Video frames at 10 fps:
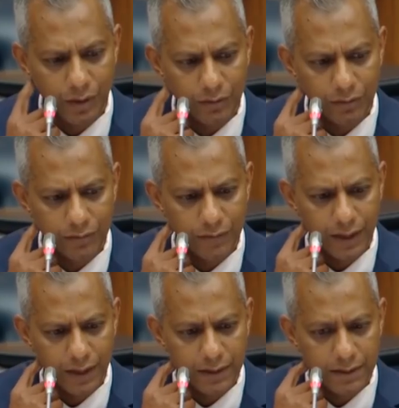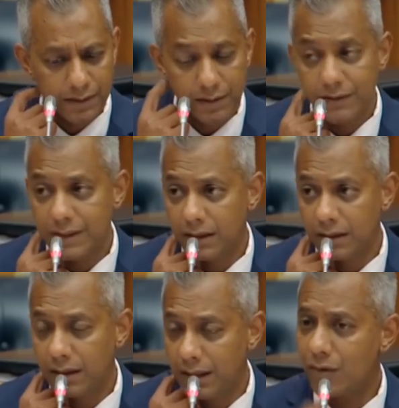of their
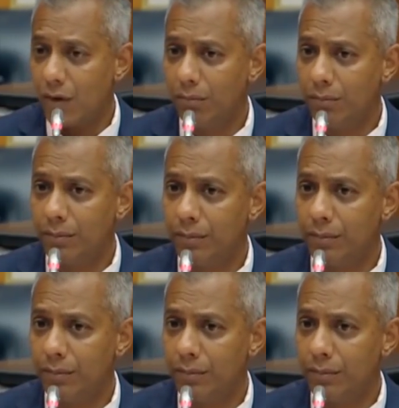servicing Eskom,